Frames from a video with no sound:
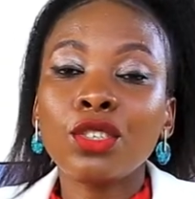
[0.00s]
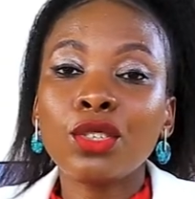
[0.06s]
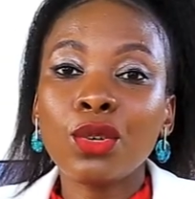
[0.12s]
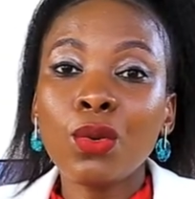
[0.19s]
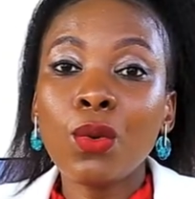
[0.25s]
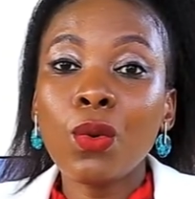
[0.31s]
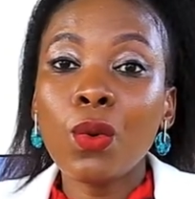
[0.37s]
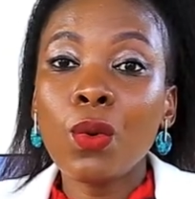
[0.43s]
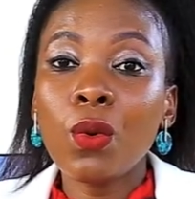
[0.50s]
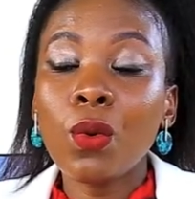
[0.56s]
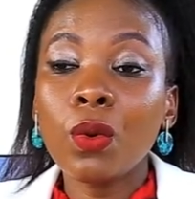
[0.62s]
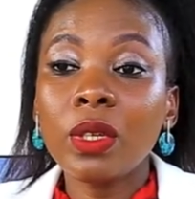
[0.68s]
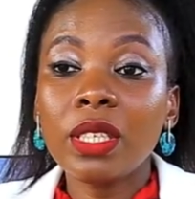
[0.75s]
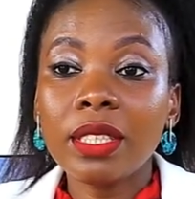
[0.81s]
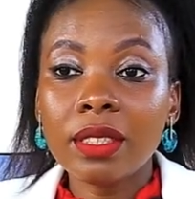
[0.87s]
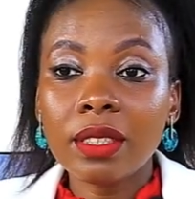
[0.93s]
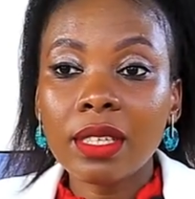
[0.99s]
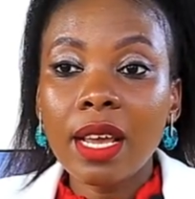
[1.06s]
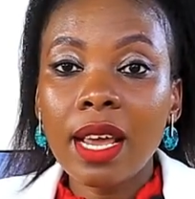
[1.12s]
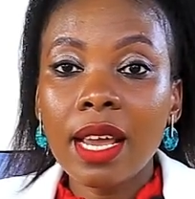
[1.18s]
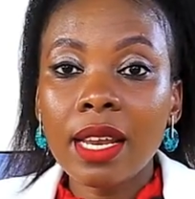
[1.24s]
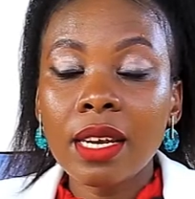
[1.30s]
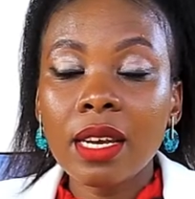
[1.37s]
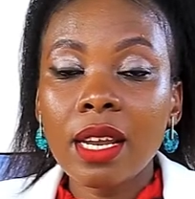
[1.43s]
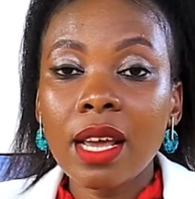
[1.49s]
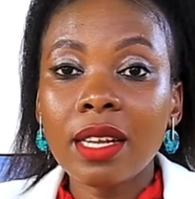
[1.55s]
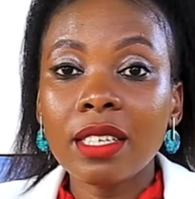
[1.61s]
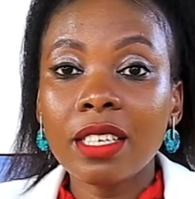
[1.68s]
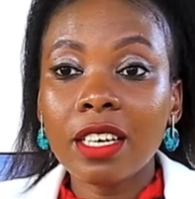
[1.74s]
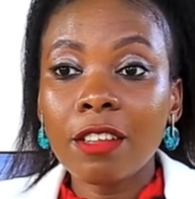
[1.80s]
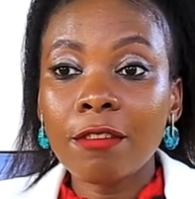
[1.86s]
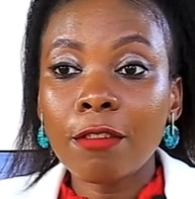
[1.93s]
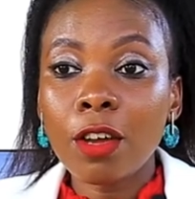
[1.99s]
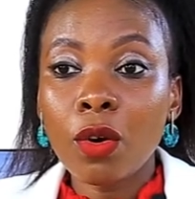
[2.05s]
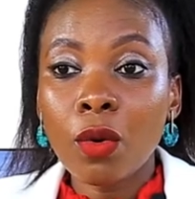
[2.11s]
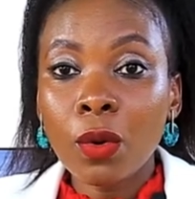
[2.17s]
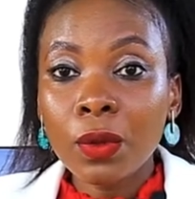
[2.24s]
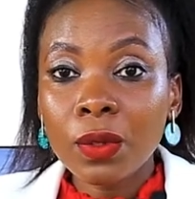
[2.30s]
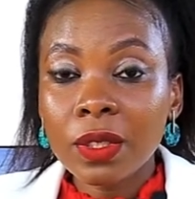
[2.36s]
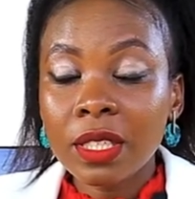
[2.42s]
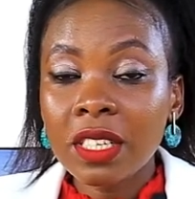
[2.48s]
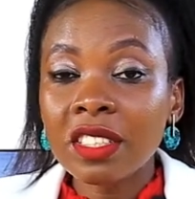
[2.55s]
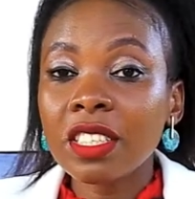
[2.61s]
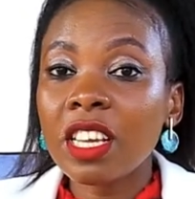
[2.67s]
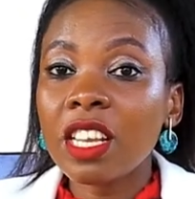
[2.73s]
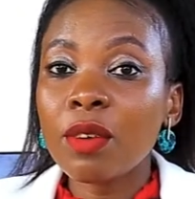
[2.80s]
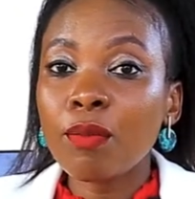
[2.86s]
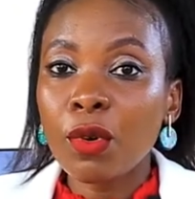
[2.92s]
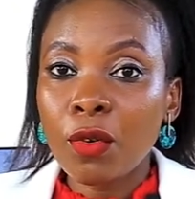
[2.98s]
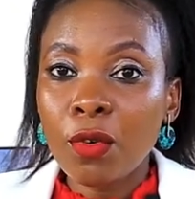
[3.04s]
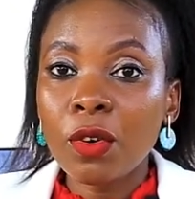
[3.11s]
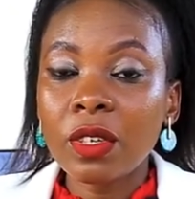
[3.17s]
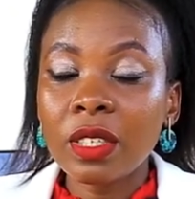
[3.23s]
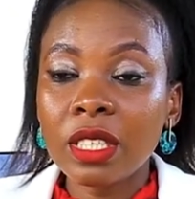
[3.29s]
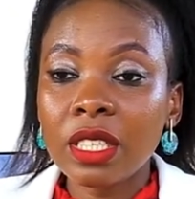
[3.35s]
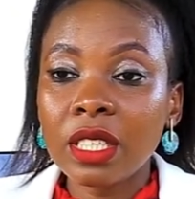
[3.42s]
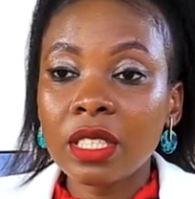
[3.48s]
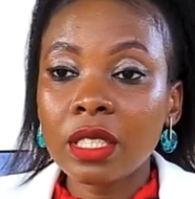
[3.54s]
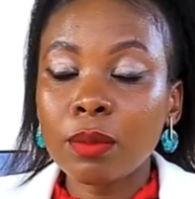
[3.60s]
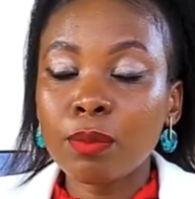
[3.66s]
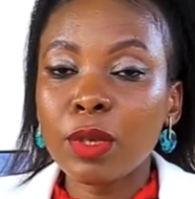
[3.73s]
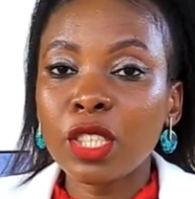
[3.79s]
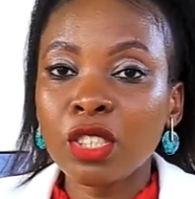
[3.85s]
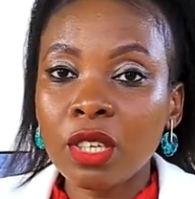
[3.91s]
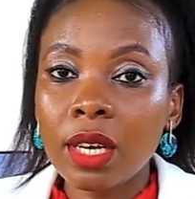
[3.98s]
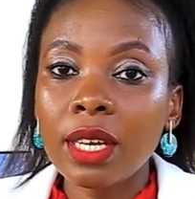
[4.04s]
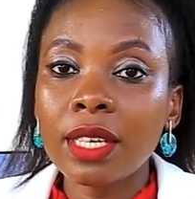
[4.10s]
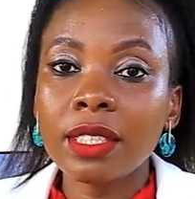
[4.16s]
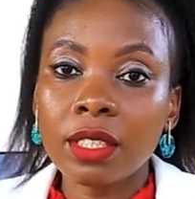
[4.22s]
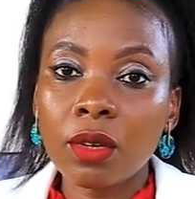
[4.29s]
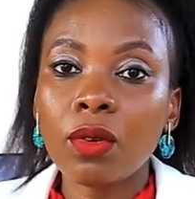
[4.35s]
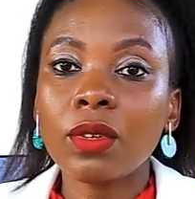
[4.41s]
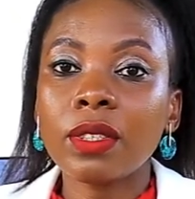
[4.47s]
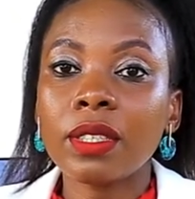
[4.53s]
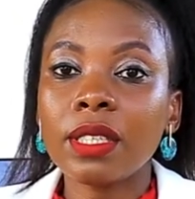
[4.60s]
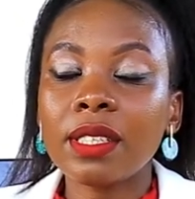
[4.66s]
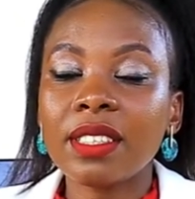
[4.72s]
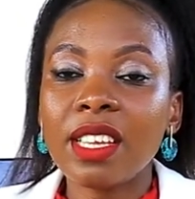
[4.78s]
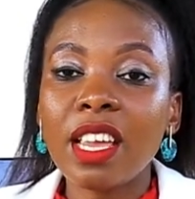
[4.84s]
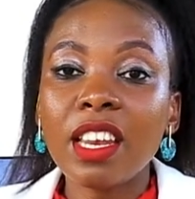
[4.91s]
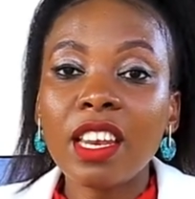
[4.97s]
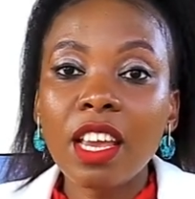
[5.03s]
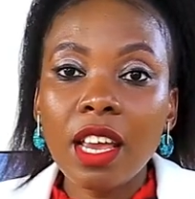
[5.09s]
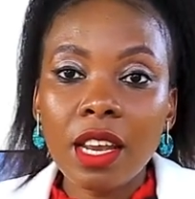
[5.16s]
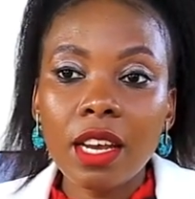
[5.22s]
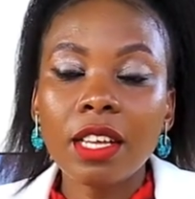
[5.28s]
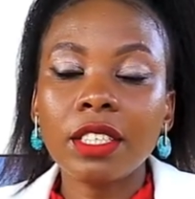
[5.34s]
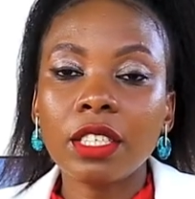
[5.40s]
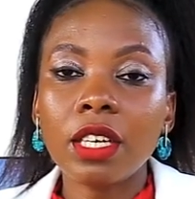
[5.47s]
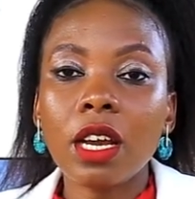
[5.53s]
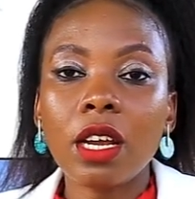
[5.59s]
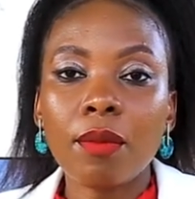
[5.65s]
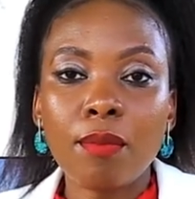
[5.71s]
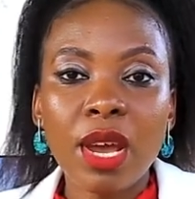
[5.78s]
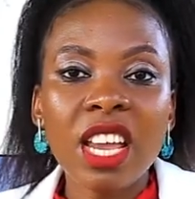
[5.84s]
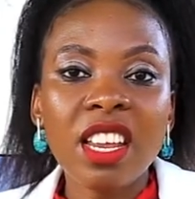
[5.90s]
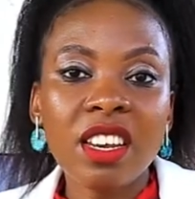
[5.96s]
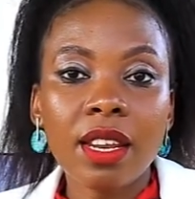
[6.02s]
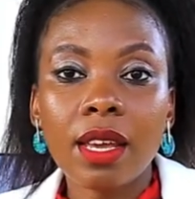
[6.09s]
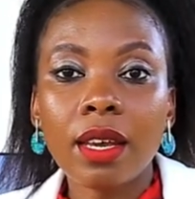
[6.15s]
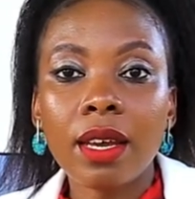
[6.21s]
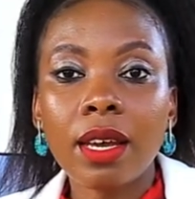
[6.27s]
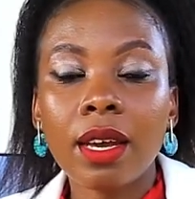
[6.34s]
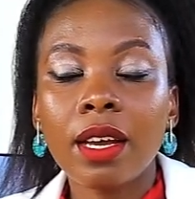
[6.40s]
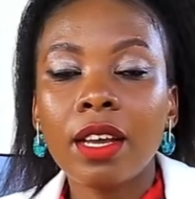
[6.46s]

to design and deliver courses in Burundi, specialized courses in energy and mining.